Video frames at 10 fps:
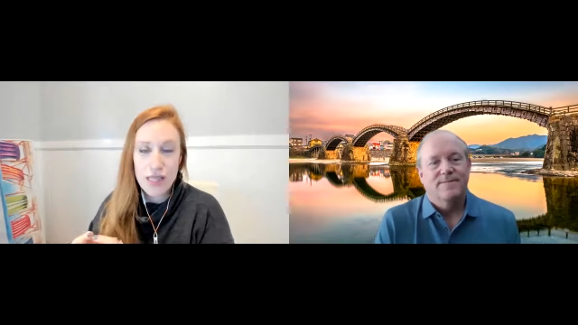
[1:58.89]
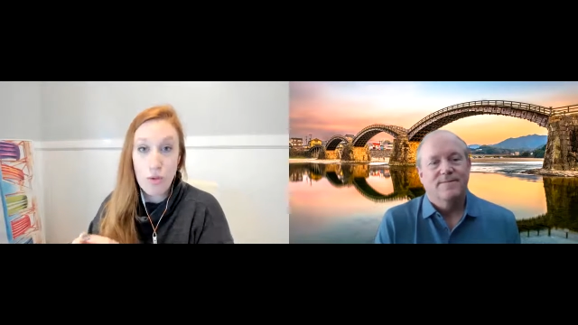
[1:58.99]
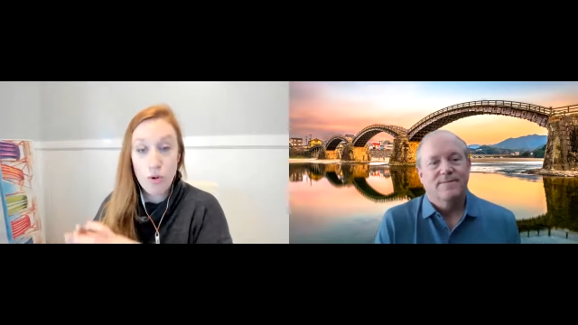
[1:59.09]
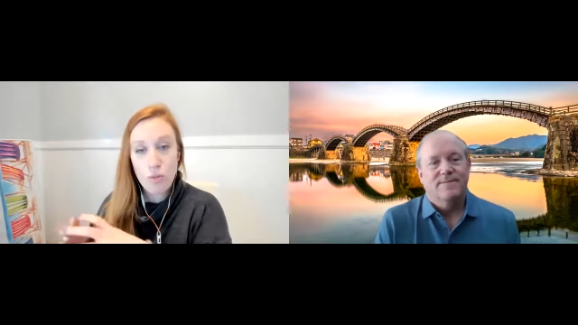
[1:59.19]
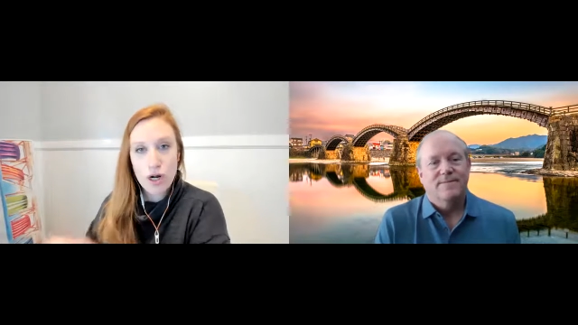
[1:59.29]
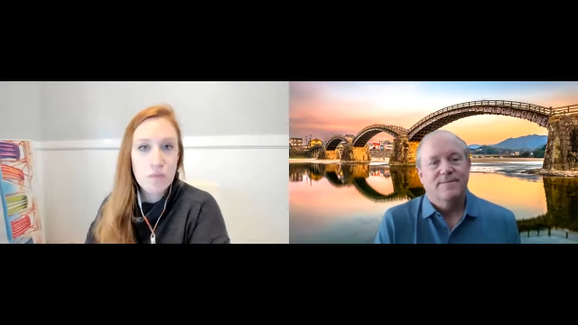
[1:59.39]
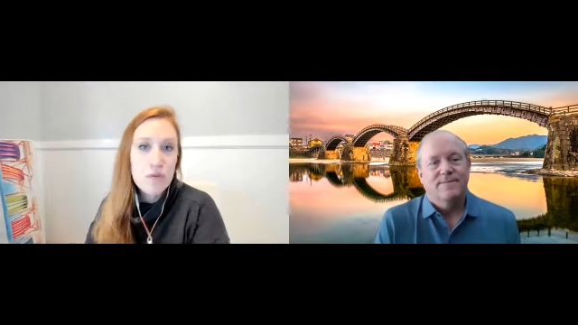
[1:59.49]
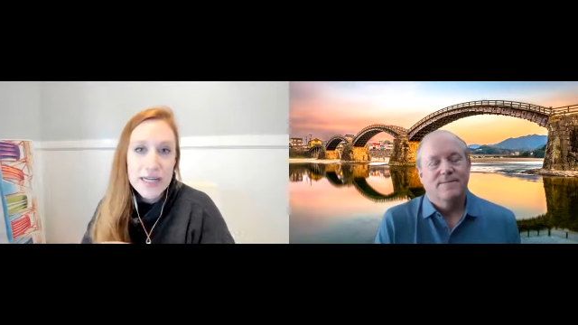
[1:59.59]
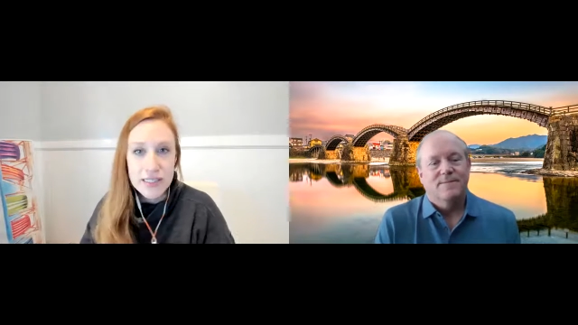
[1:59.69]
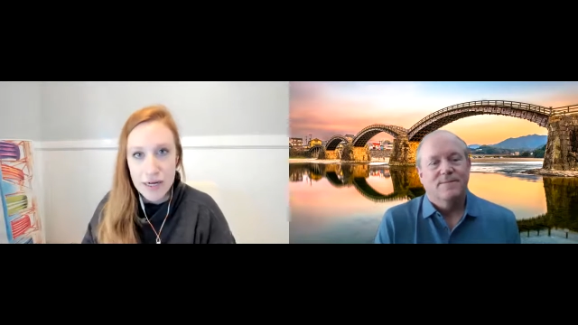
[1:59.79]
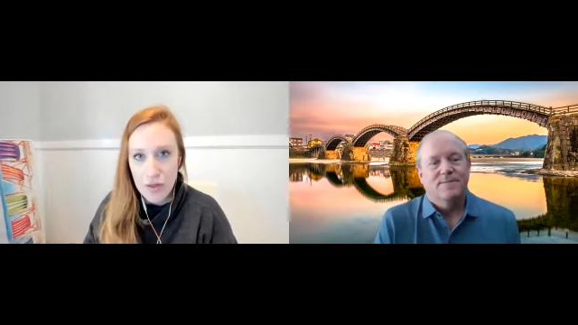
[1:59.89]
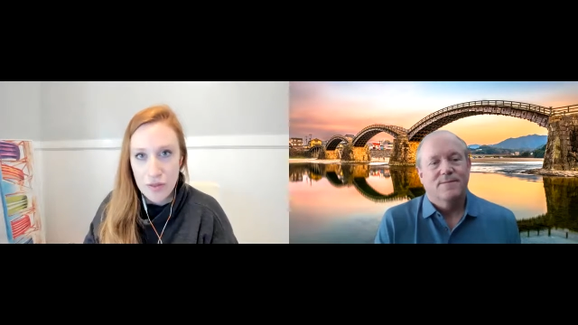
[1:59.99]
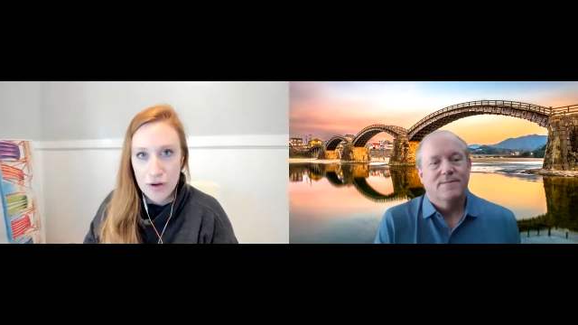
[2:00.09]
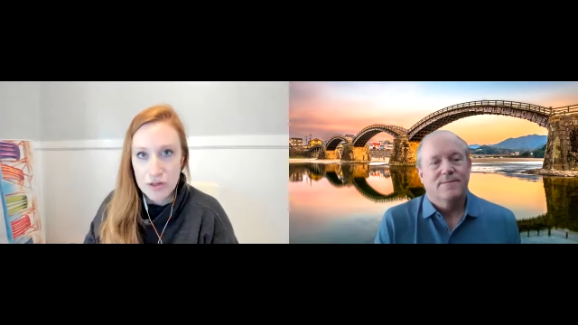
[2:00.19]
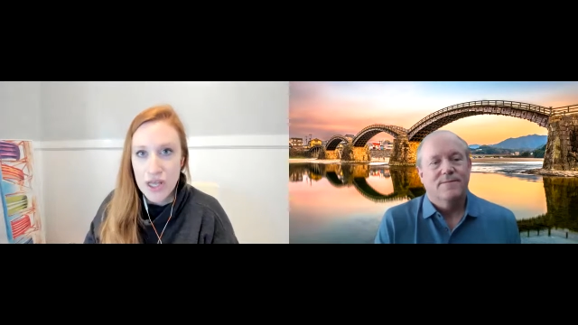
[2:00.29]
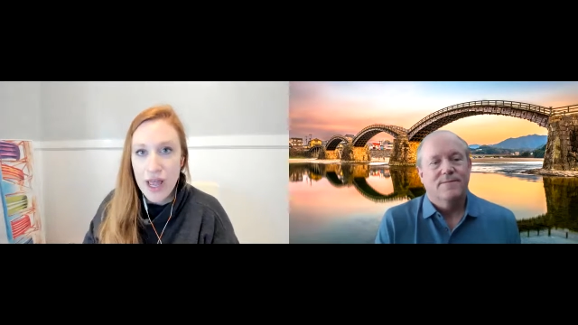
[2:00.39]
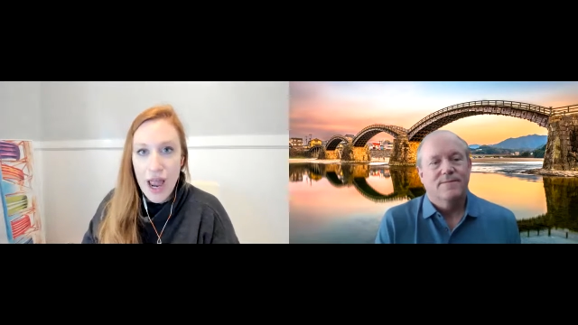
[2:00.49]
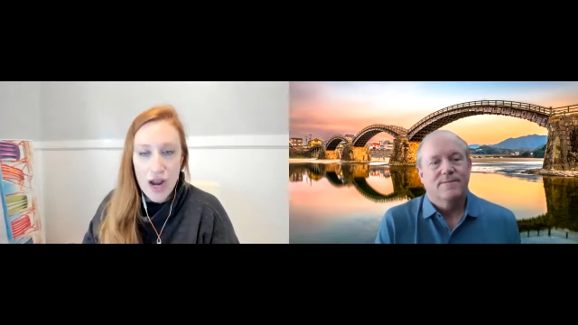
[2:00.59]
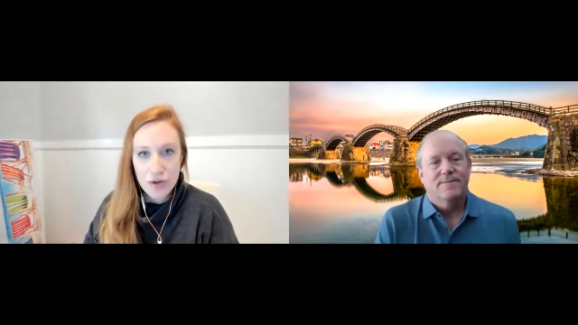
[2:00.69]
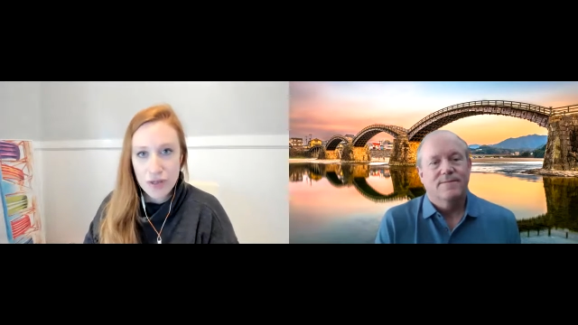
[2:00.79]
Speaker 1: that were more complex than others
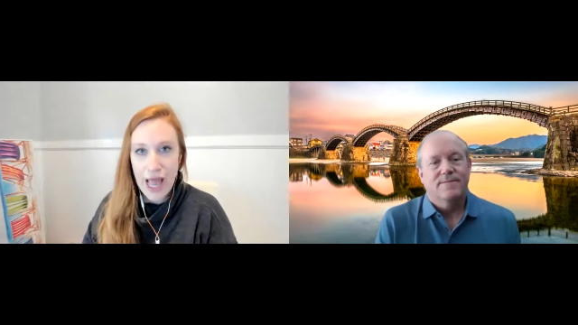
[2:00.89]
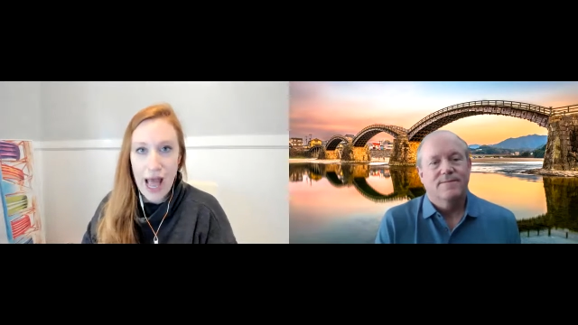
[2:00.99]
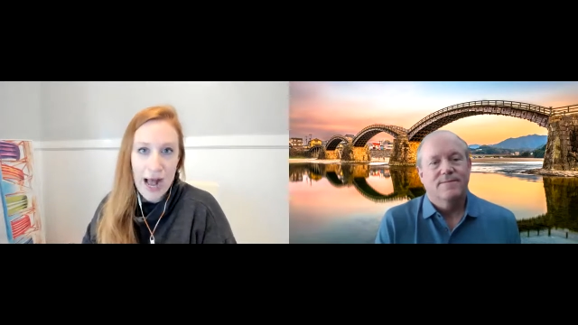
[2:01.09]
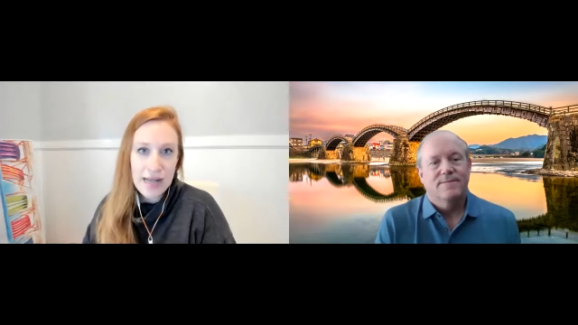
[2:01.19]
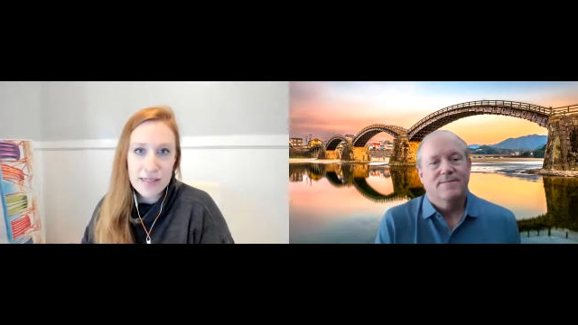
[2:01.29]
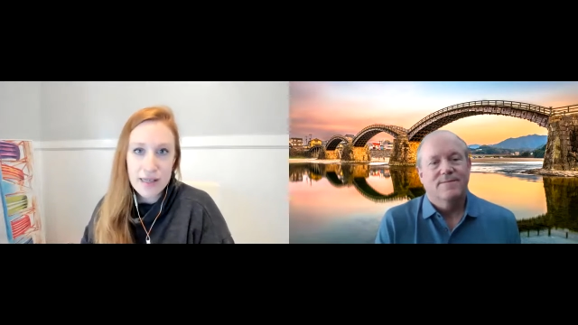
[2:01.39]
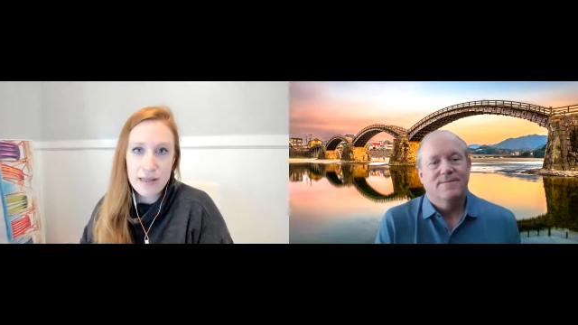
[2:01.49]
and really ask